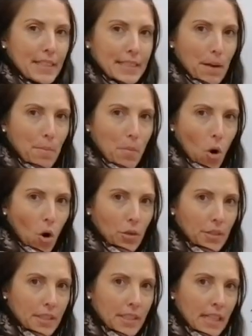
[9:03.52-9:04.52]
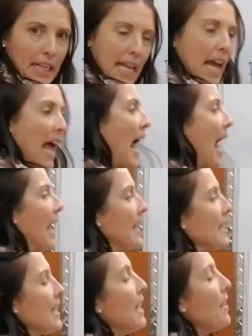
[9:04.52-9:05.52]
the demand.
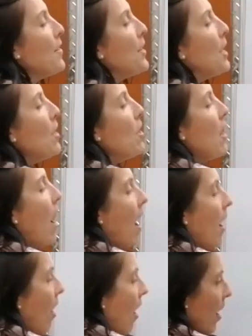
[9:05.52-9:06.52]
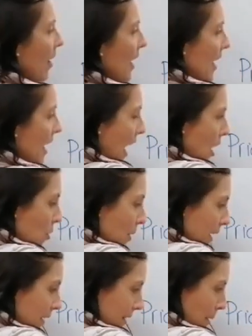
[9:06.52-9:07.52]
And the
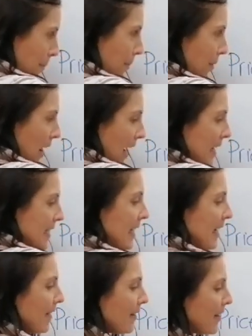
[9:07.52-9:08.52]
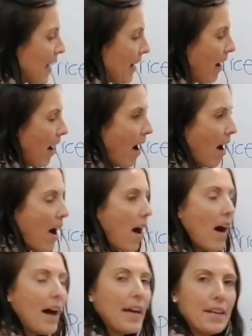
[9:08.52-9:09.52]
lower the price, the
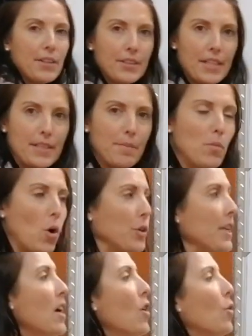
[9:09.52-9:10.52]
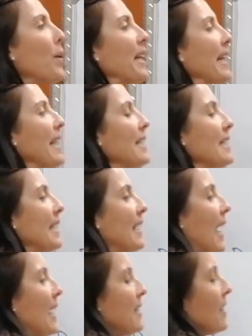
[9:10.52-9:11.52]
higher the demand. We
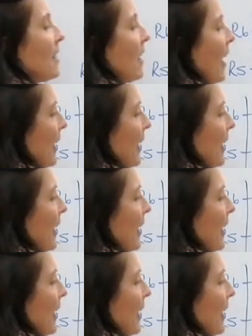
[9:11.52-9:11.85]
indicate it